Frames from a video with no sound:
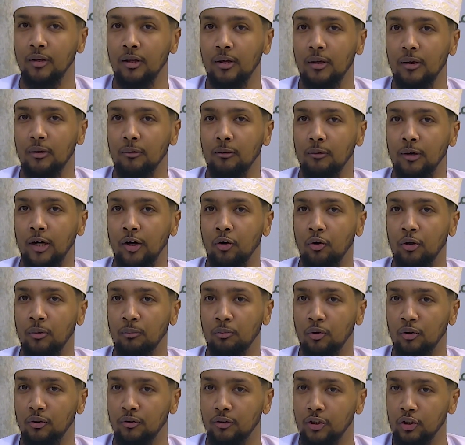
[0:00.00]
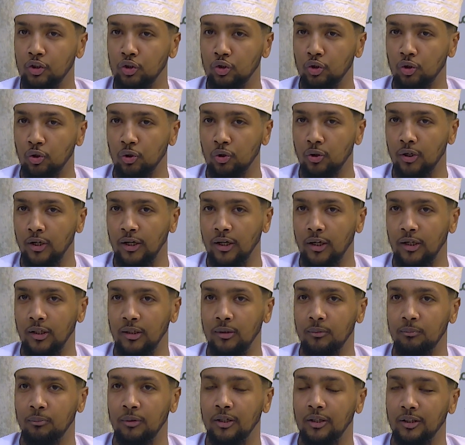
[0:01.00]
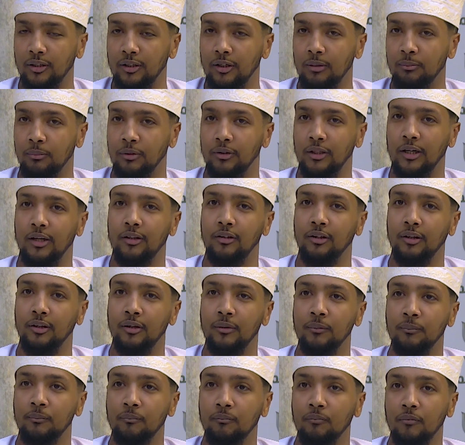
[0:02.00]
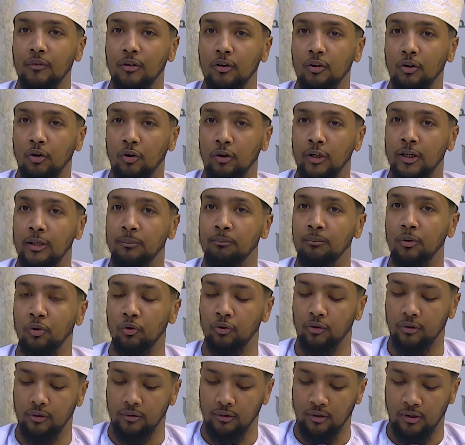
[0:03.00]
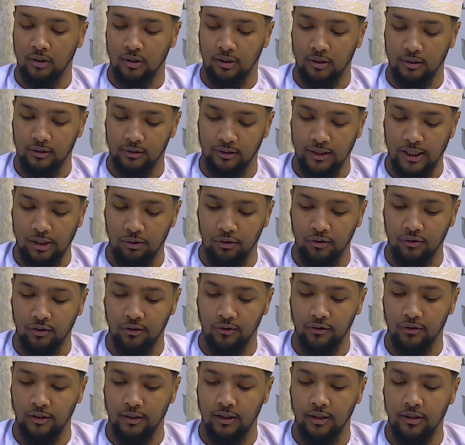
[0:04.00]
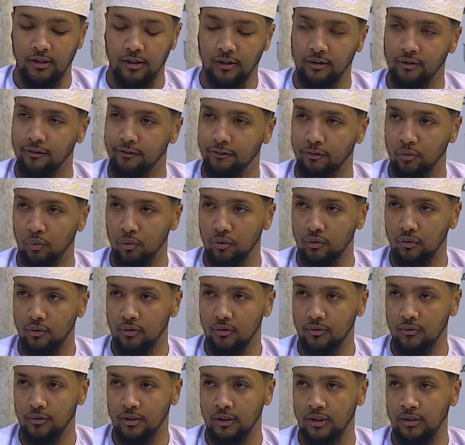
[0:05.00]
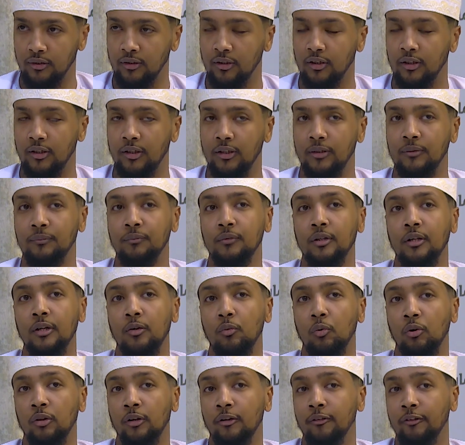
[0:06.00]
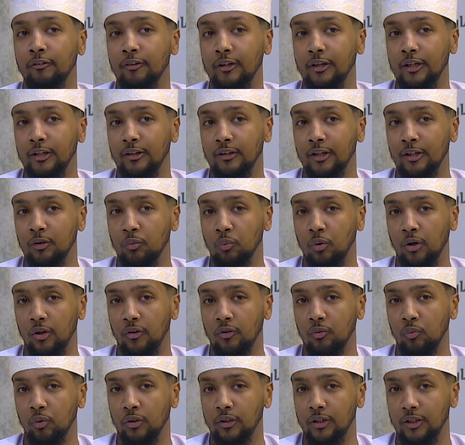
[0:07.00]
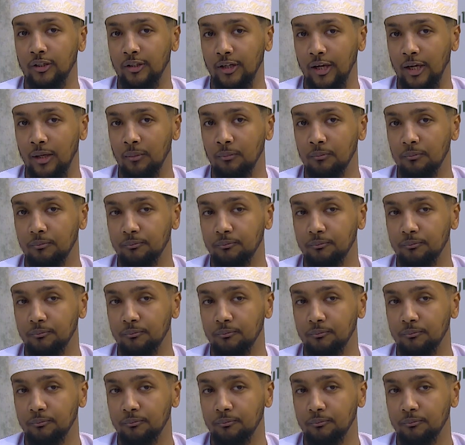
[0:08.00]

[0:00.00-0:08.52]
Now in Mogadishu and Maraka and Banaadir, he built the garrisons there and the forts. And another thing he did was, when he came,